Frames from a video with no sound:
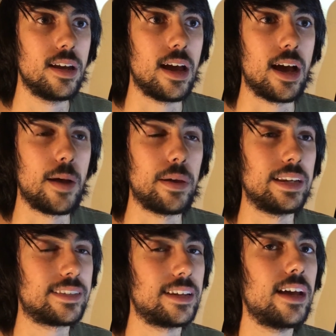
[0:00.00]
Uh, and
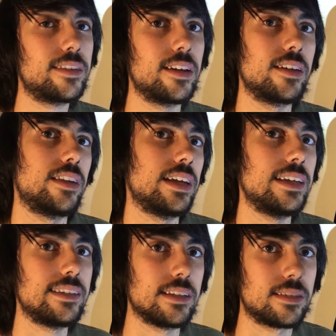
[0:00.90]
it's not the, the
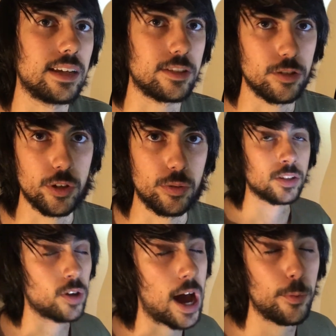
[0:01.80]
easiest thing to do.
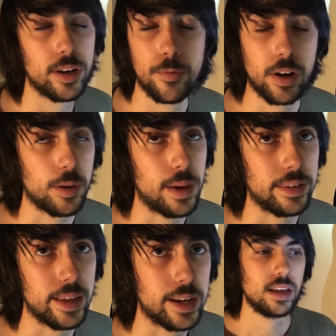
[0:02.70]
So I wouldn't
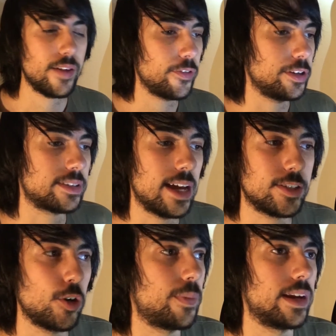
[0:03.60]
recommend that. If you decide
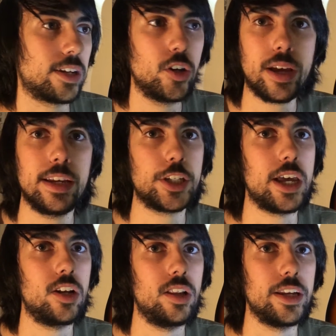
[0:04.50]
to open a cooking
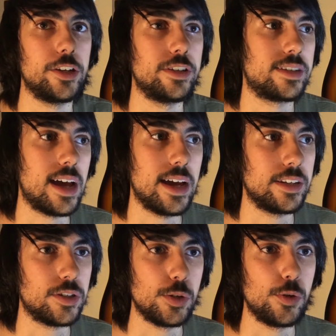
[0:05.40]
channel and you
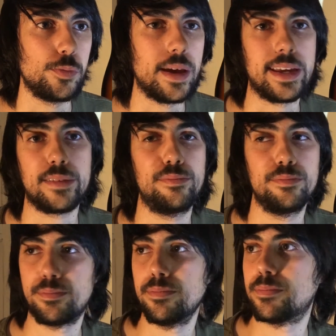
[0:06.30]
decide to make
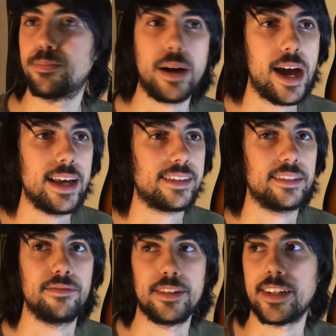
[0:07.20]
pies
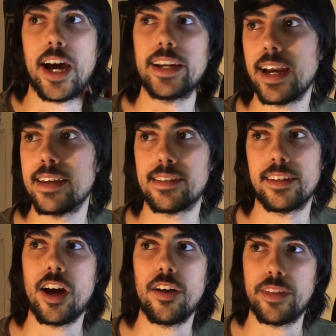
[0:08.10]
and lasagnas
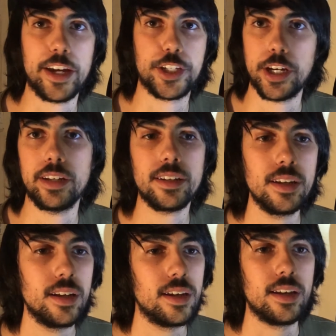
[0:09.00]
and all that shit,
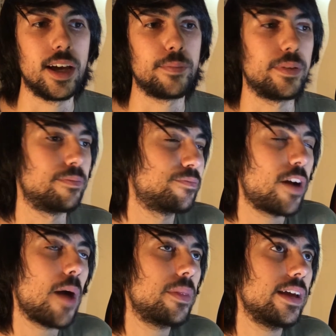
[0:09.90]
uh, then
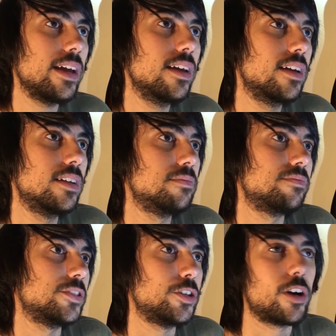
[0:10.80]
probably
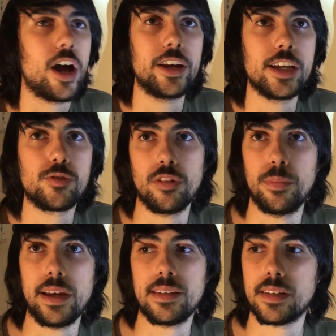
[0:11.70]
your audience will
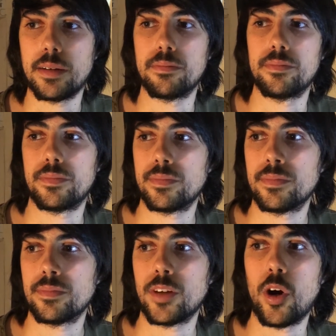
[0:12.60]
be some
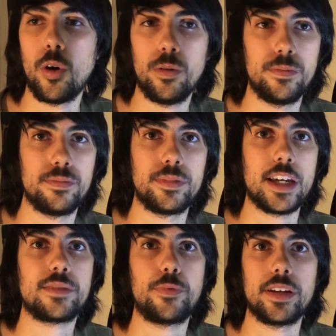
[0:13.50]
old
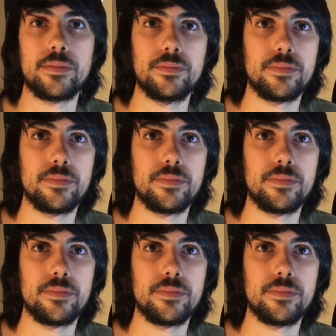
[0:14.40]
desperate